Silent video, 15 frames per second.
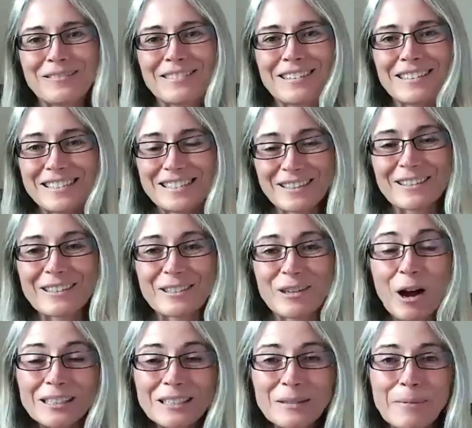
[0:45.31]
Sarah
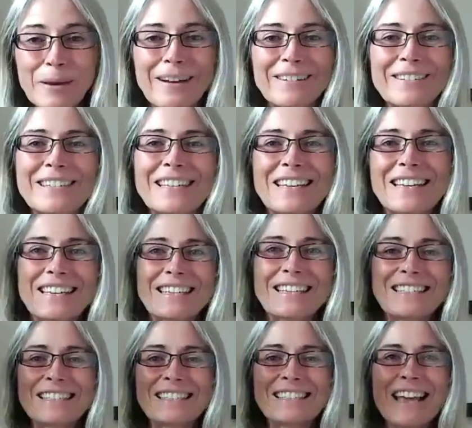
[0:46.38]
talked about
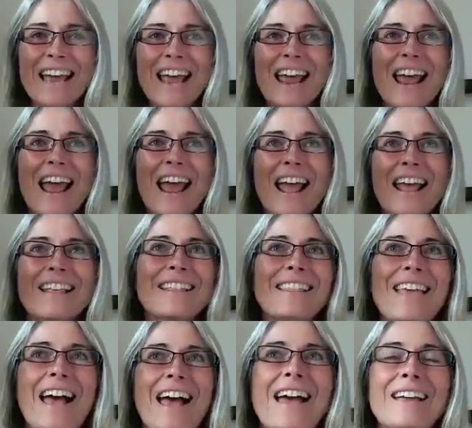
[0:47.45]
is
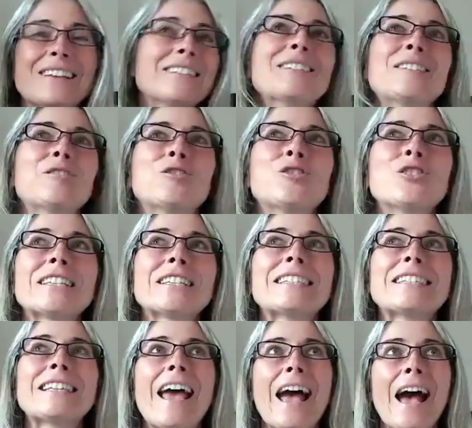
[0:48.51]
just
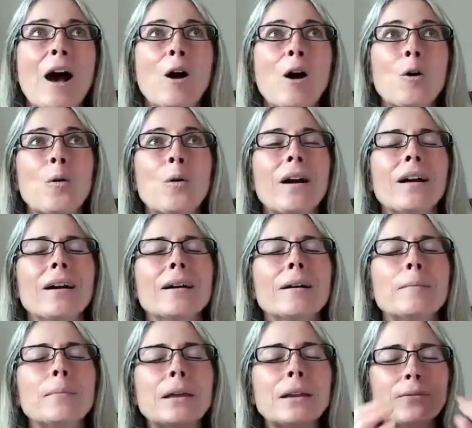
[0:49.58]
how
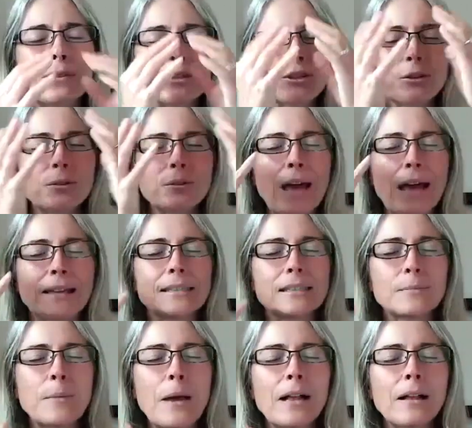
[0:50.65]
beneficial that
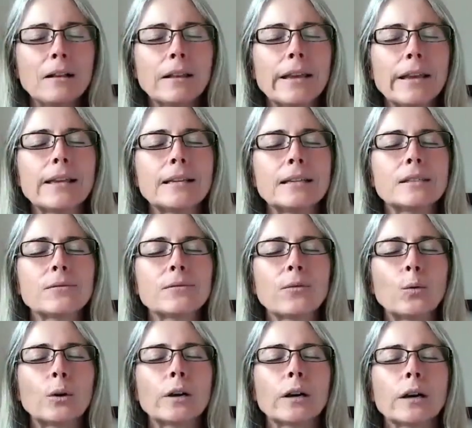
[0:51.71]
smell is
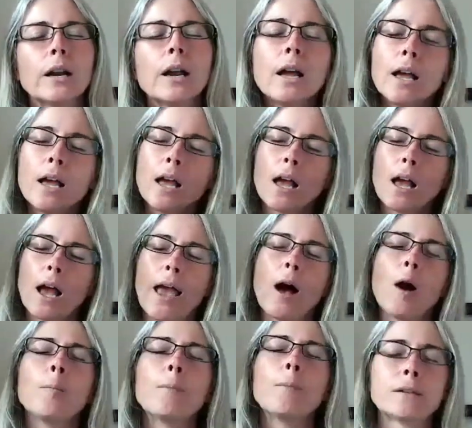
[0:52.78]
for
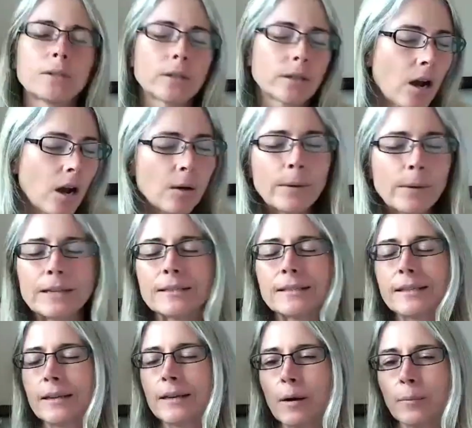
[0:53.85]
helping to calm us
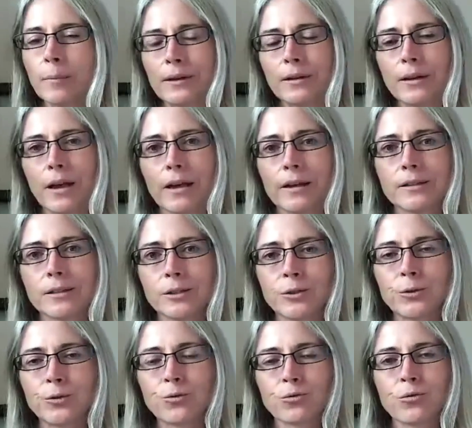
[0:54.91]
and helping us to
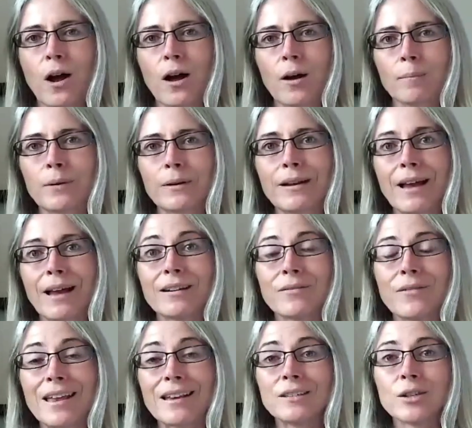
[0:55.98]
drop kind of
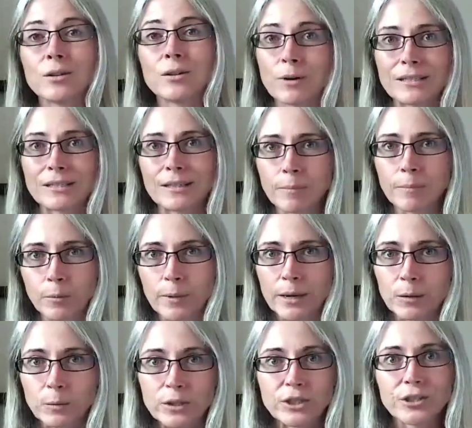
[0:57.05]
into the present moment,
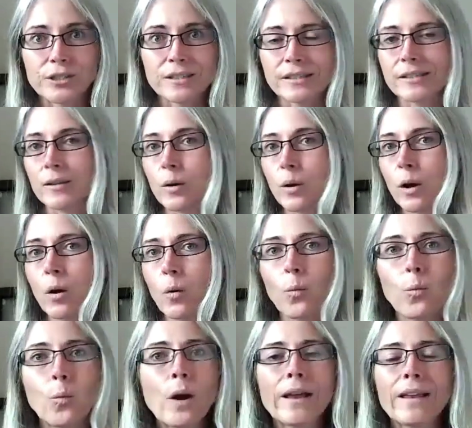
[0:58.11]
which is
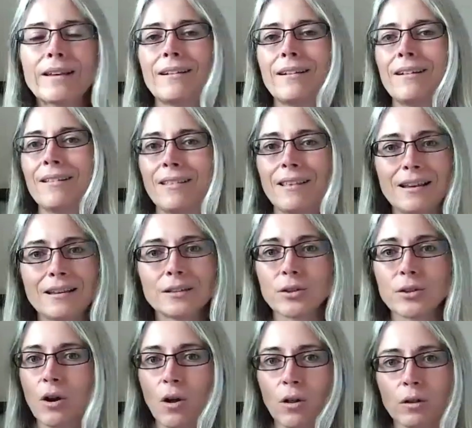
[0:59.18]
what things are
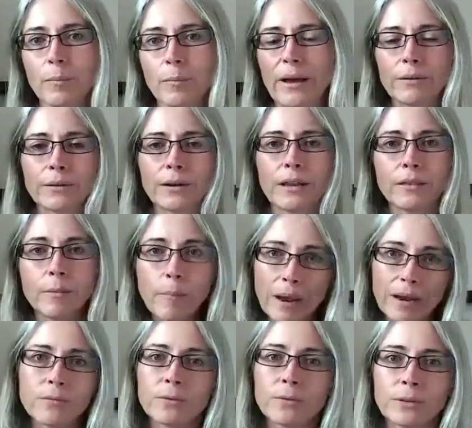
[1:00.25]
all about in the
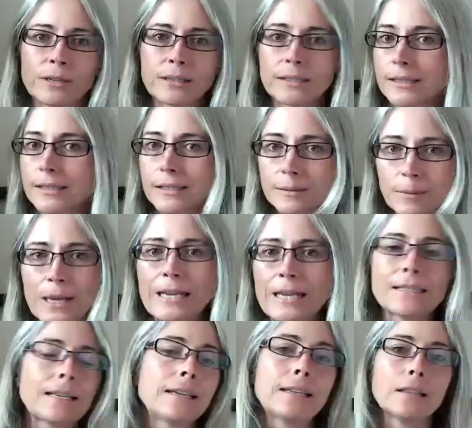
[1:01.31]
mindfulness space
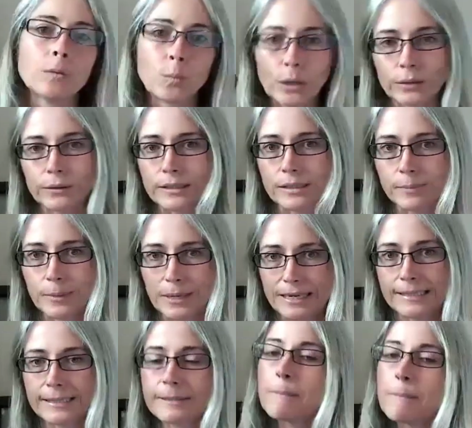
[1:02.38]
and in the wellness space